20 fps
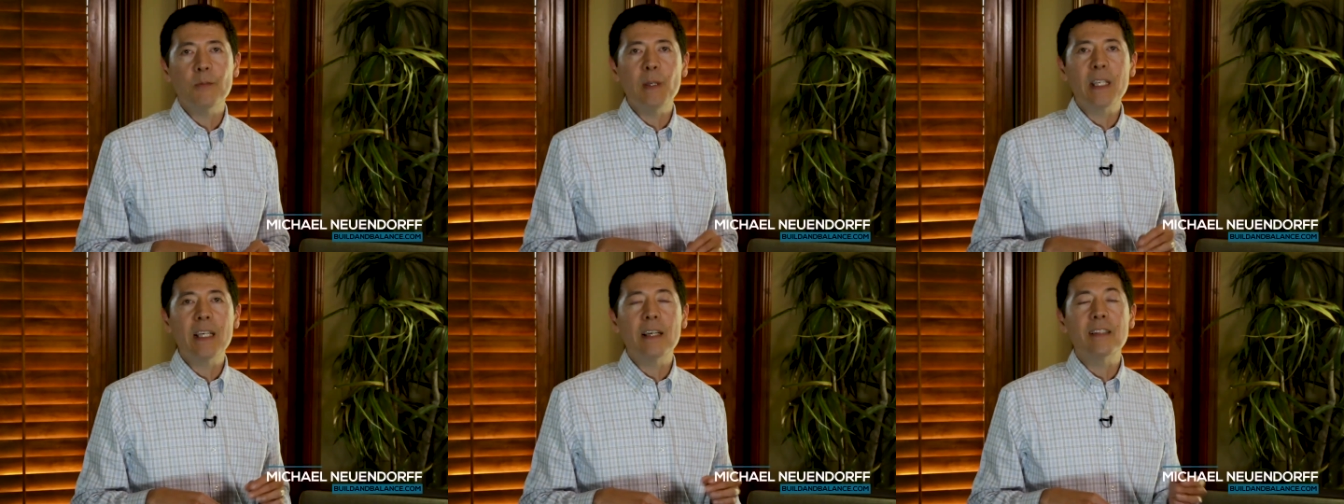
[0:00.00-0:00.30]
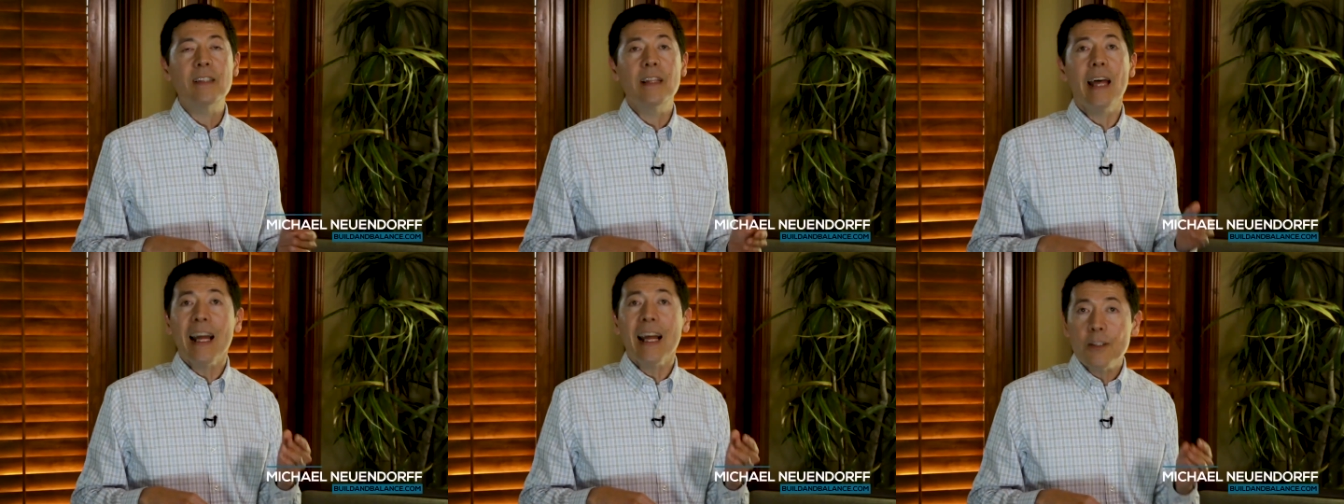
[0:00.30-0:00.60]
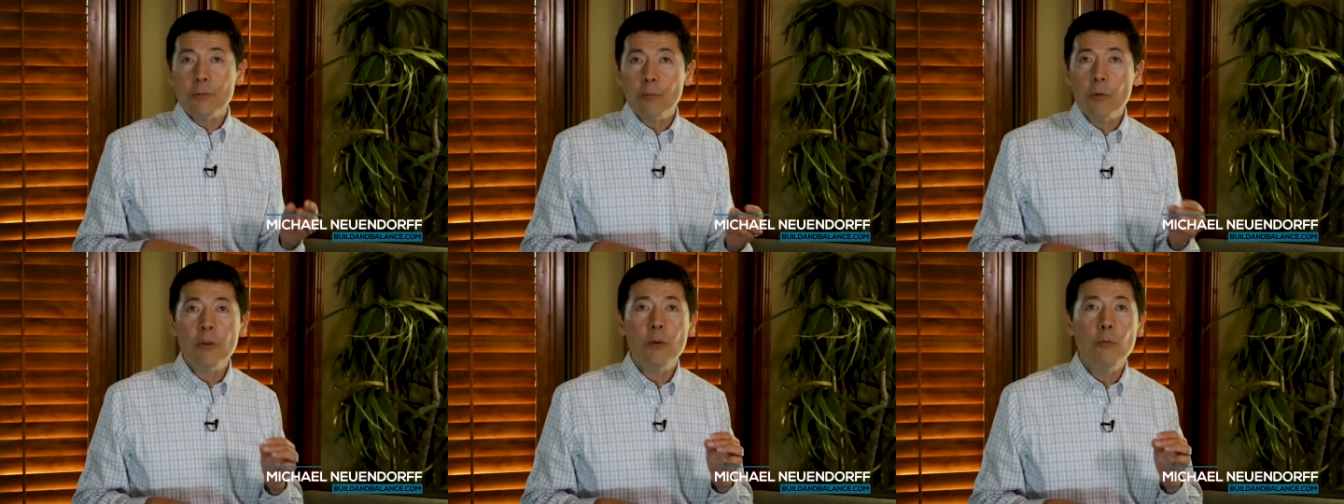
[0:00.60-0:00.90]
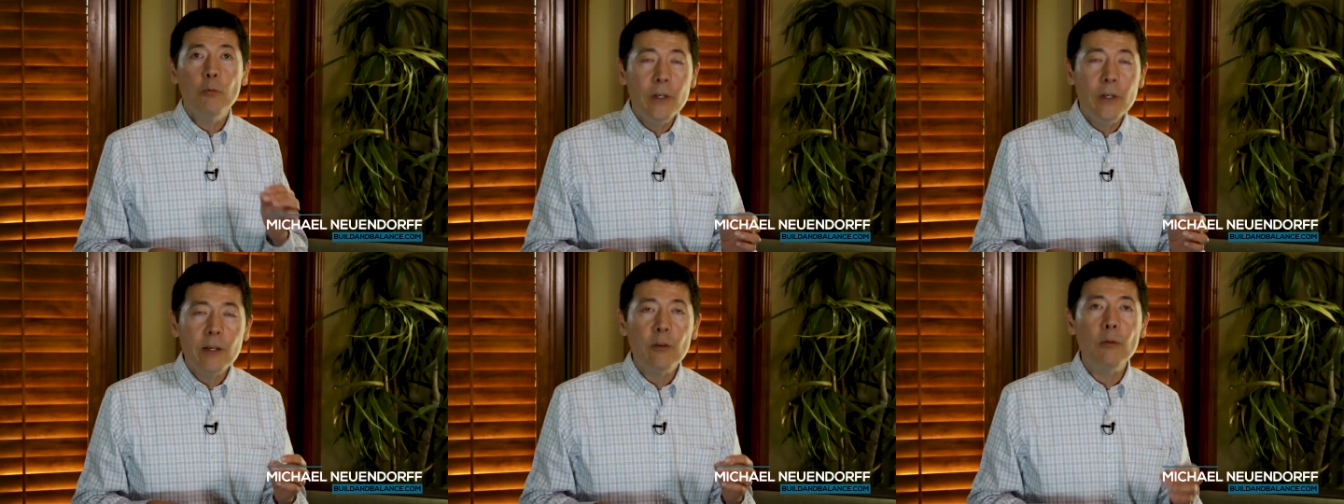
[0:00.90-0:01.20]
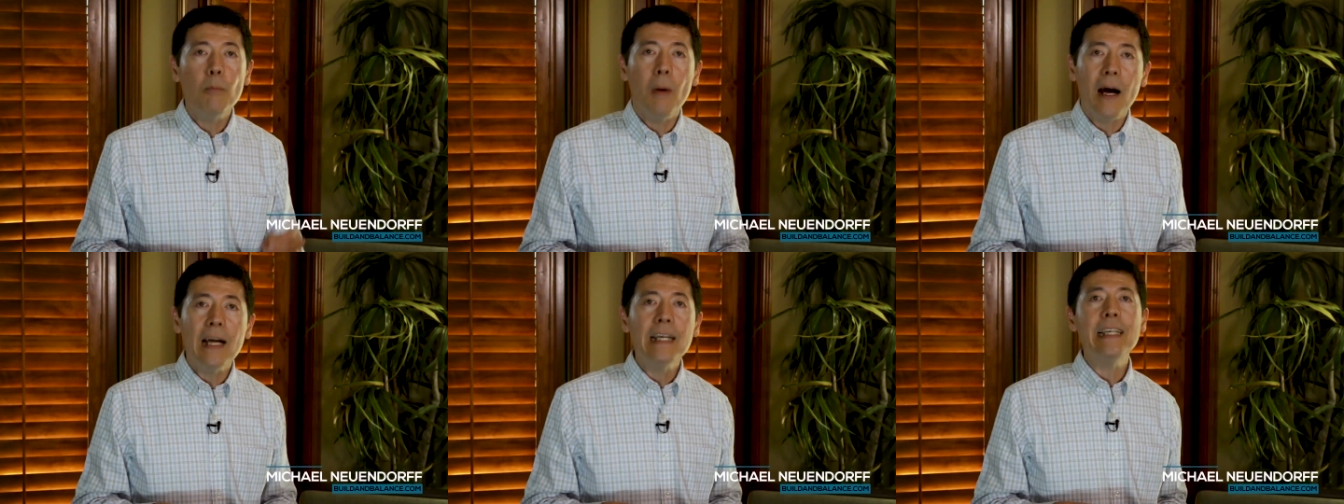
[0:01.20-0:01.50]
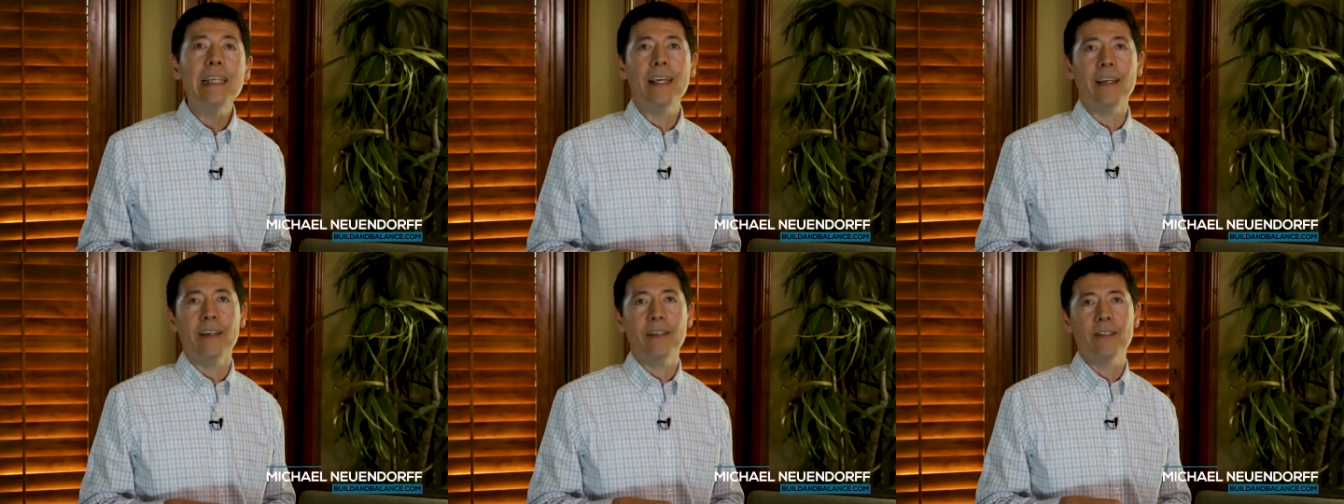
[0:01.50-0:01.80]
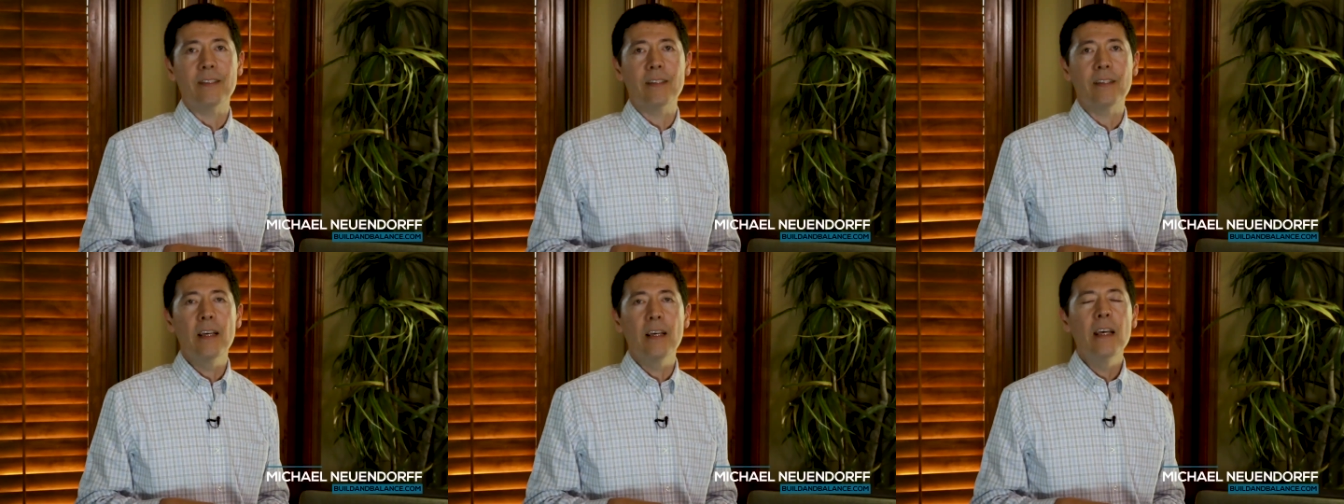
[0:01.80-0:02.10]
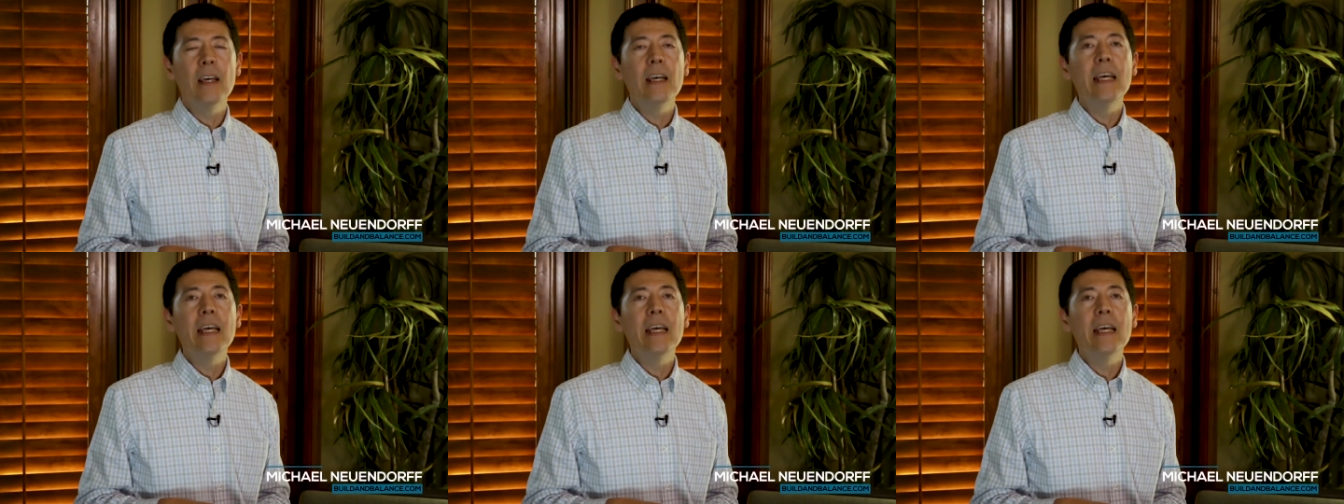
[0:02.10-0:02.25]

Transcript: because that's where the real money is.